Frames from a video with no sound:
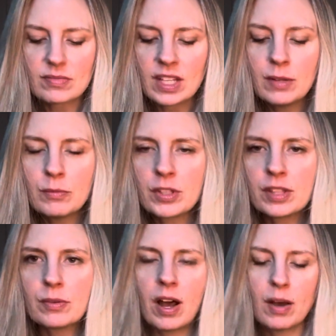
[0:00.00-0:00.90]
And with
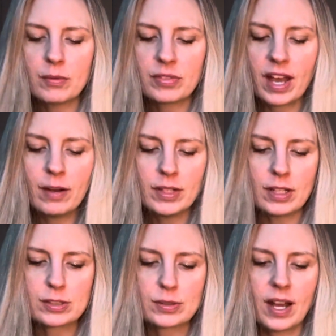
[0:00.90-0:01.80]
that, we
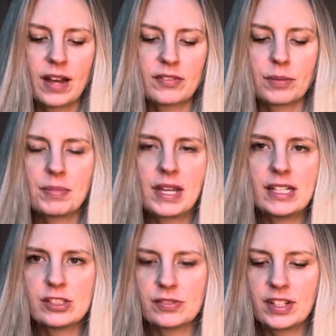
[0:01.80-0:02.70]
also have the
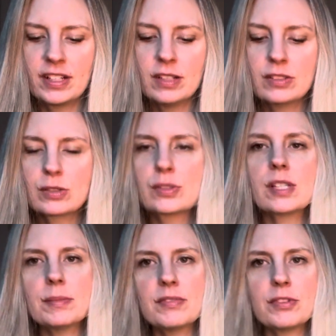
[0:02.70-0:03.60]
page of Ariel. So
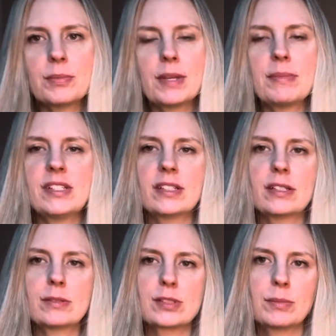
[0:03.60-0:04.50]
some of you may be dealing
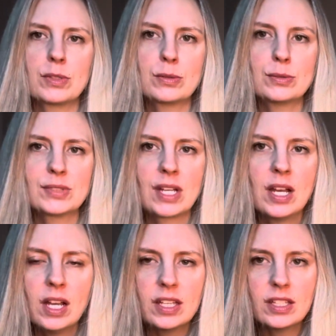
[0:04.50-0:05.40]
with someone who's
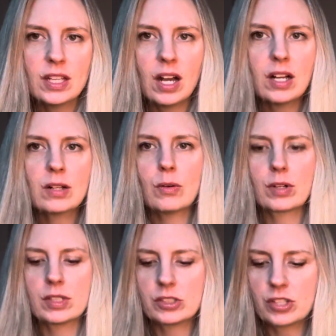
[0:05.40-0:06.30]
young
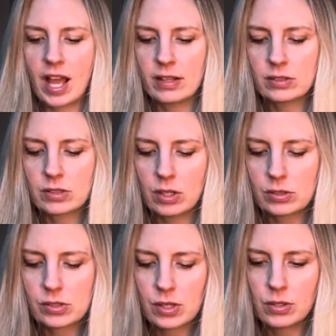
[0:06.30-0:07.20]
or a child
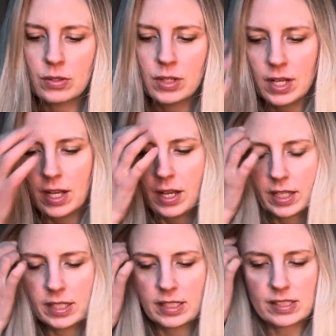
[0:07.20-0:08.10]
also
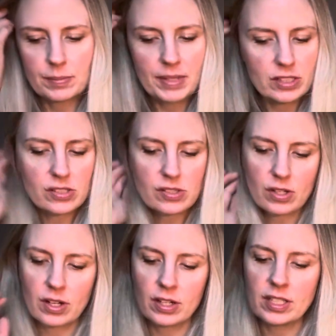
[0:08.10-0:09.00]
because the pages
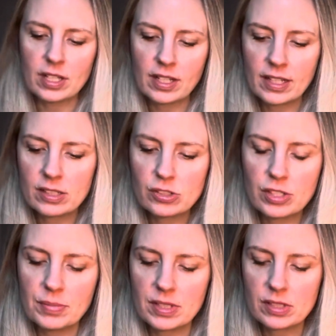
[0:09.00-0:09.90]
are a young energy,
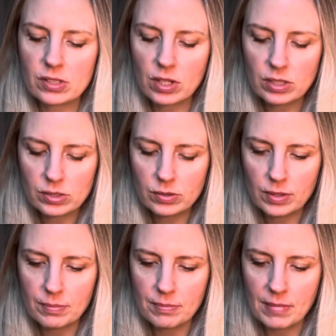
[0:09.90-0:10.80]
but it's, they're also a
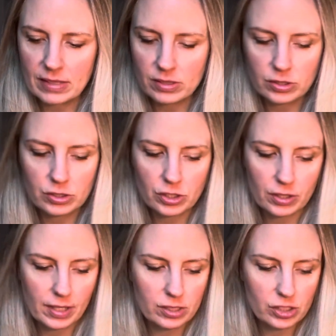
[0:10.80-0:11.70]
messenger
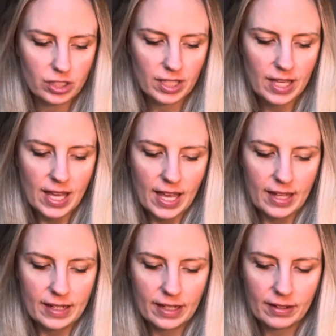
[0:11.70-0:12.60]
energy,
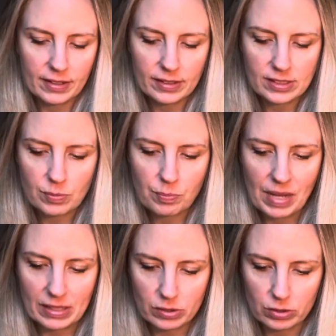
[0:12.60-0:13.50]
and Ariel is
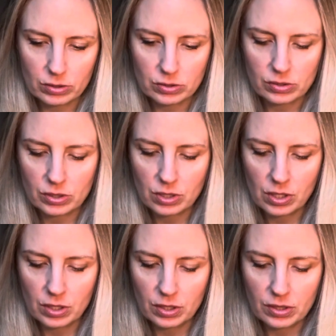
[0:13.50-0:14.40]
pentacles or
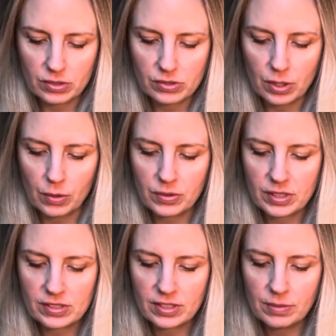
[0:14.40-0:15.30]
earth. So
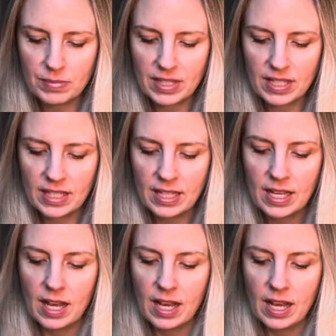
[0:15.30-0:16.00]
this could be